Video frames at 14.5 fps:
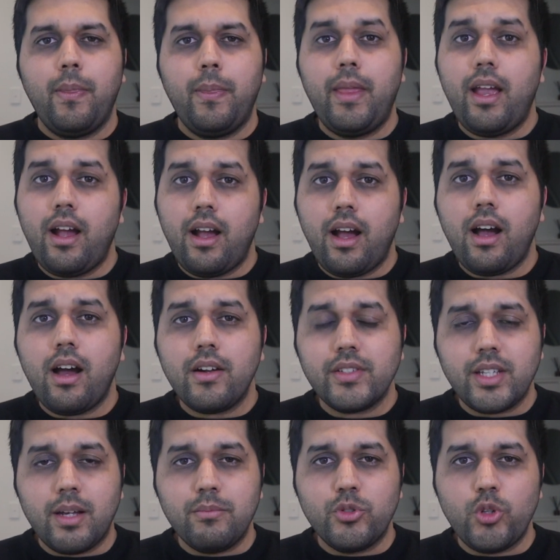there are
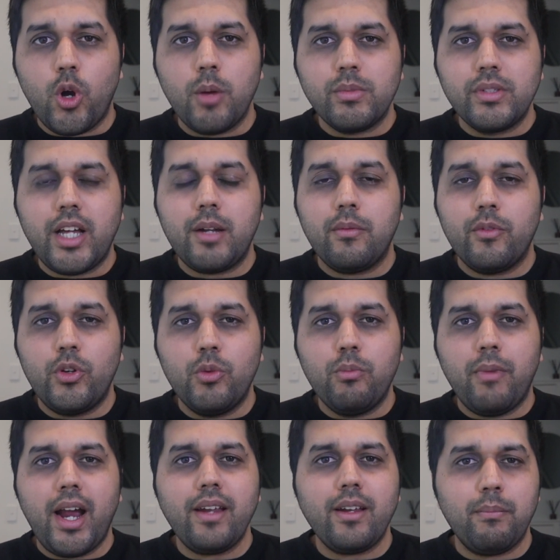some jobs that you
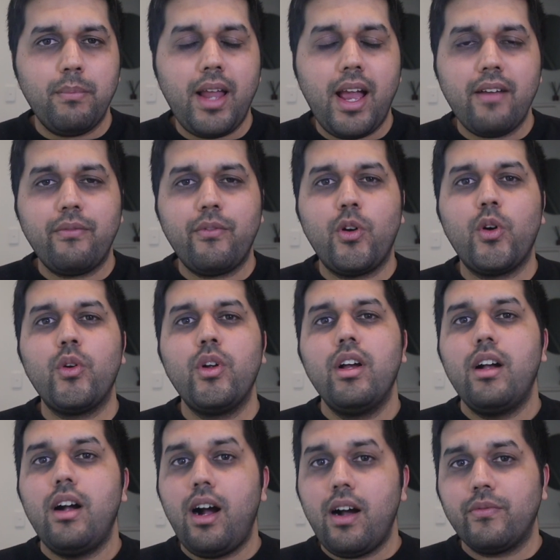might apply for
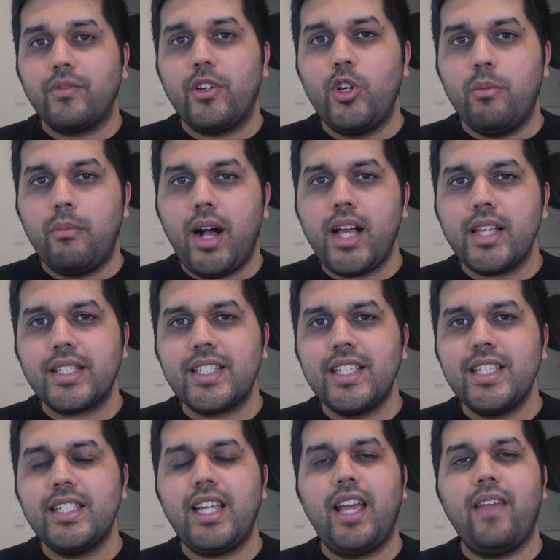after your
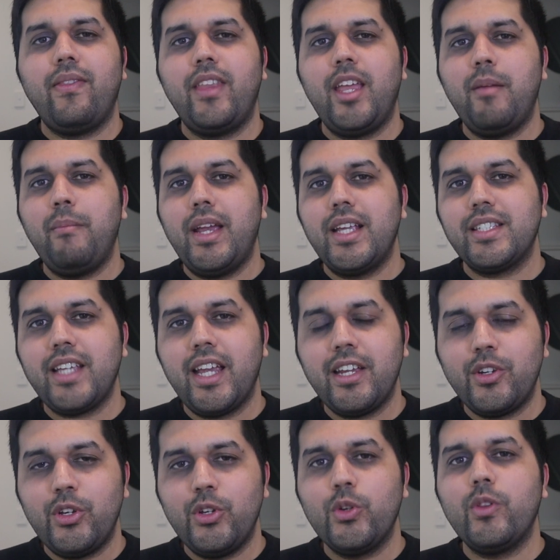master's and they may say
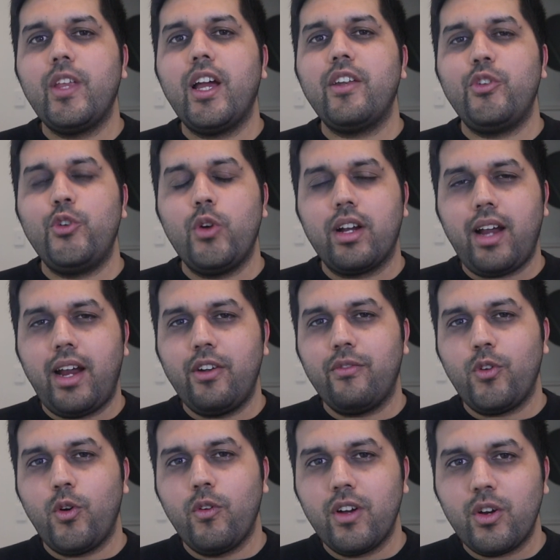to you that you are kind of
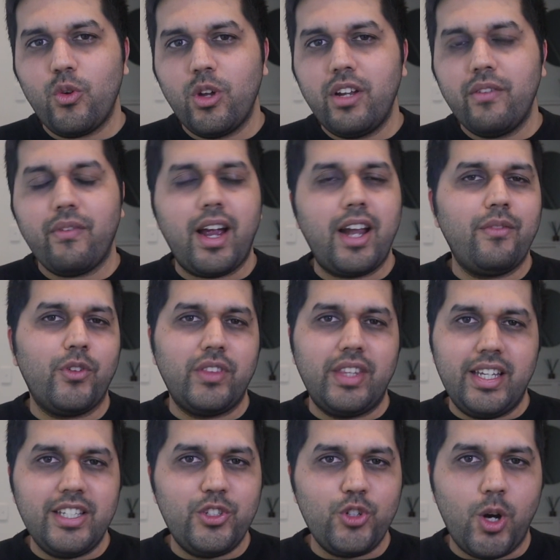overqualified for
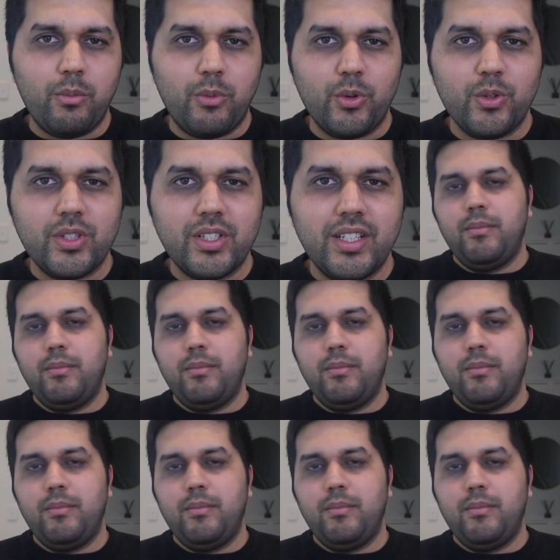these job roles.